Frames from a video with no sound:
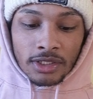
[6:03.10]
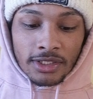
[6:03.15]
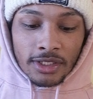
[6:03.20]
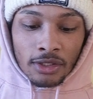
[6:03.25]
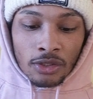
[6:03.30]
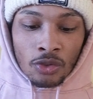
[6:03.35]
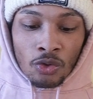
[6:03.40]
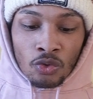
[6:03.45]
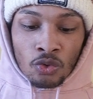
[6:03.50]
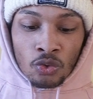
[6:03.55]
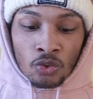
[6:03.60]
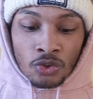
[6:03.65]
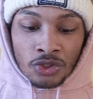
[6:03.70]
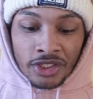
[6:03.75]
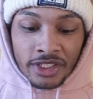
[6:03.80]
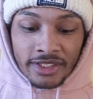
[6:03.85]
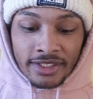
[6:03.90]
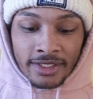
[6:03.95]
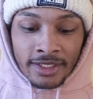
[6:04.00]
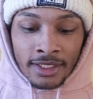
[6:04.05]
a Son Goku
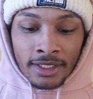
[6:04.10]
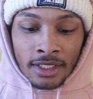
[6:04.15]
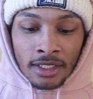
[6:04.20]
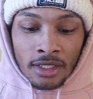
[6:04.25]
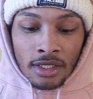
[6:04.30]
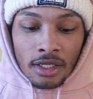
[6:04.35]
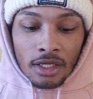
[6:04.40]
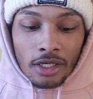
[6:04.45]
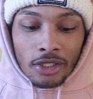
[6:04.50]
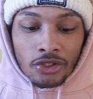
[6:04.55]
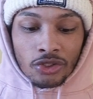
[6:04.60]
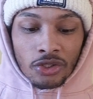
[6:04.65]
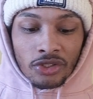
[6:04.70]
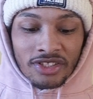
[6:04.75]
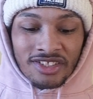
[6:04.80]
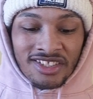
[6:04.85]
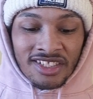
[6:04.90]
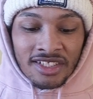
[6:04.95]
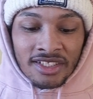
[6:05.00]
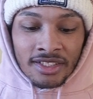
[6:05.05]
GT, a
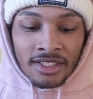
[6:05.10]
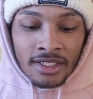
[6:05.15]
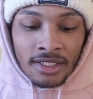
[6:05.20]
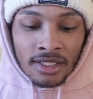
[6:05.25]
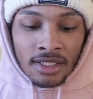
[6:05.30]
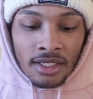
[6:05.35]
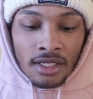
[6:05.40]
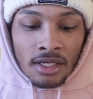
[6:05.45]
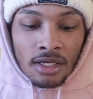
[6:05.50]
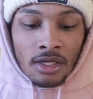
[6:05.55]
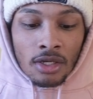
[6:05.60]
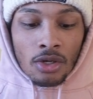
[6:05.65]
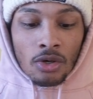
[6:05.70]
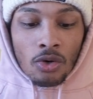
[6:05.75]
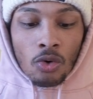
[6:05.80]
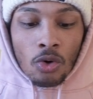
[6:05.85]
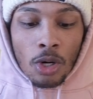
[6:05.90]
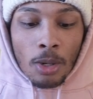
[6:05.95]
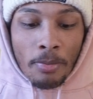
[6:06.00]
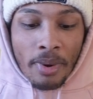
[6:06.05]
Trunks GT,
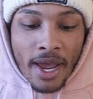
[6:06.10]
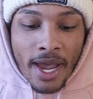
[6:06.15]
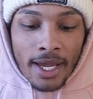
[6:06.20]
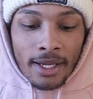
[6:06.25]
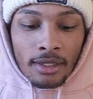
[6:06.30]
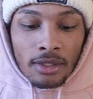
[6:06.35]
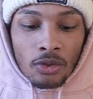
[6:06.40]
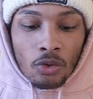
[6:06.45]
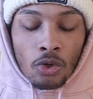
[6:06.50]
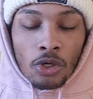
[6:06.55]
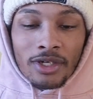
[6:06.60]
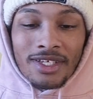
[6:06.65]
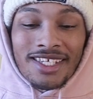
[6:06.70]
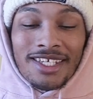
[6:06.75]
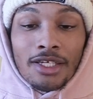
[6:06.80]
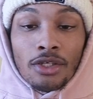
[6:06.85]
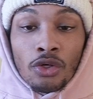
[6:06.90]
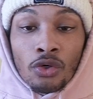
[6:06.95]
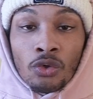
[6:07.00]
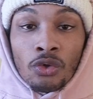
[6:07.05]
or a Pan, or a
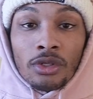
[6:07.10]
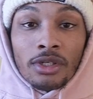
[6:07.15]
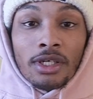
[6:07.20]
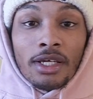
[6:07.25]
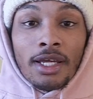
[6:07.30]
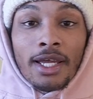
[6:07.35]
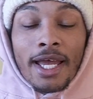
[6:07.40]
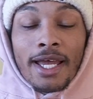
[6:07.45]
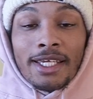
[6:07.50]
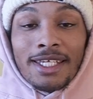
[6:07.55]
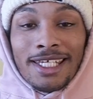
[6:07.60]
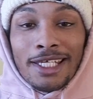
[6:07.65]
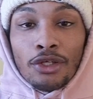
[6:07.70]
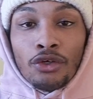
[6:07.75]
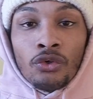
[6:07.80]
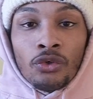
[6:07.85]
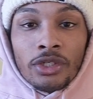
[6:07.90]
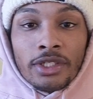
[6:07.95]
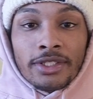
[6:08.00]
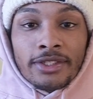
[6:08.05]
Giru. And
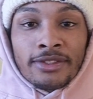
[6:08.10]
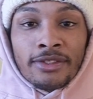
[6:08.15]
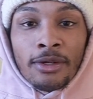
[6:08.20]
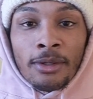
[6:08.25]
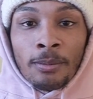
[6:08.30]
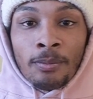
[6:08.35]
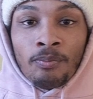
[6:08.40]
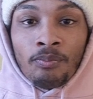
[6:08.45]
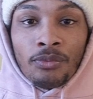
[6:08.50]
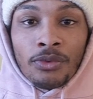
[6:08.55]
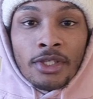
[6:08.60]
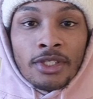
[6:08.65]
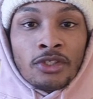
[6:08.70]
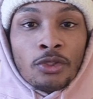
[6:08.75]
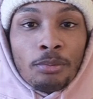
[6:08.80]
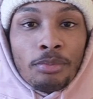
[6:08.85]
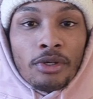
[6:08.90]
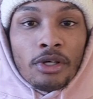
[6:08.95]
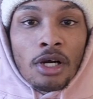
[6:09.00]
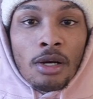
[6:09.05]
Giru is the
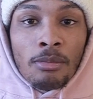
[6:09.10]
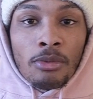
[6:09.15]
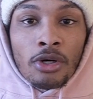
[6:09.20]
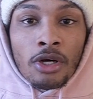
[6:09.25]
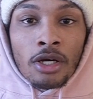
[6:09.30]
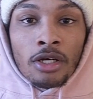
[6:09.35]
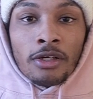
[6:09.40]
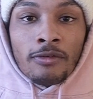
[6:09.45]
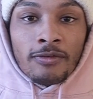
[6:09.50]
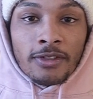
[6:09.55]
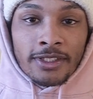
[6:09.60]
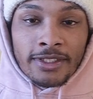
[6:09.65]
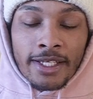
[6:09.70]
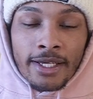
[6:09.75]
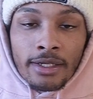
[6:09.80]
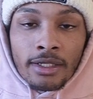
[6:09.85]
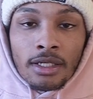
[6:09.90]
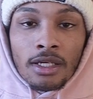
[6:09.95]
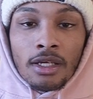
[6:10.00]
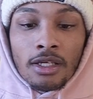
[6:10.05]
super combo card of this
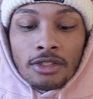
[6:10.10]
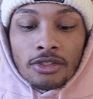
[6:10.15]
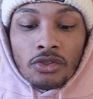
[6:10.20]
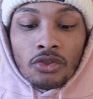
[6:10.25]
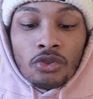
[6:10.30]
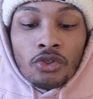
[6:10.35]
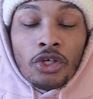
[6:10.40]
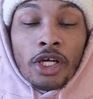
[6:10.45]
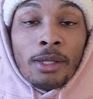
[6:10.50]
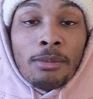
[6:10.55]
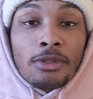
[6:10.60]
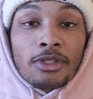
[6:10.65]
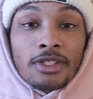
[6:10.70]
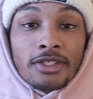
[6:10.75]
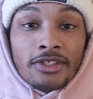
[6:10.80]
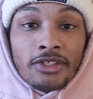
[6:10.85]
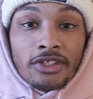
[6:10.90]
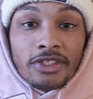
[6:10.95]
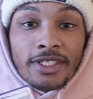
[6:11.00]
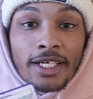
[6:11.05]
deck. So you're able
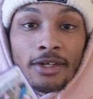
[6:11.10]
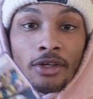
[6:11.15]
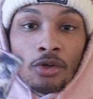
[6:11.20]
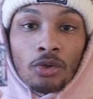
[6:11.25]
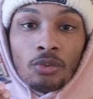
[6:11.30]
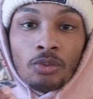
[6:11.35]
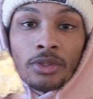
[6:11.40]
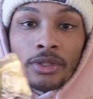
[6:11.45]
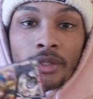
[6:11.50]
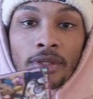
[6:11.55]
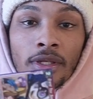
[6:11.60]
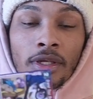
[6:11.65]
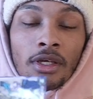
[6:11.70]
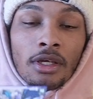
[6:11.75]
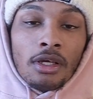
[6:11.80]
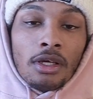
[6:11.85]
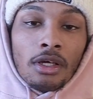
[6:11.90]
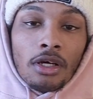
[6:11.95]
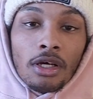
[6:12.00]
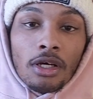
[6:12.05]
to search that out with
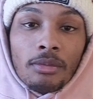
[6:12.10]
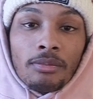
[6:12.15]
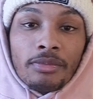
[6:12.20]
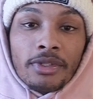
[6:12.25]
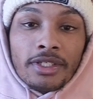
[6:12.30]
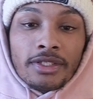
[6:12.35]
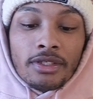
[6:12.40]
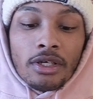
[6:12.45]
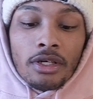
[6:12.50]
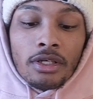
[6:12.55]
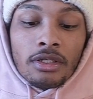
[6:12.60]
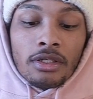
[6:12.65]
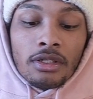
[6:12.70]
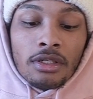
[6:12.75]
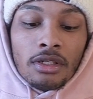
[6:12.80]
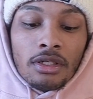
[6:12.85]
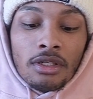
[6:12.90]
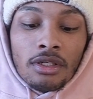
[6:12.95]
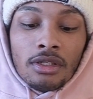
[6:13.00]
this card.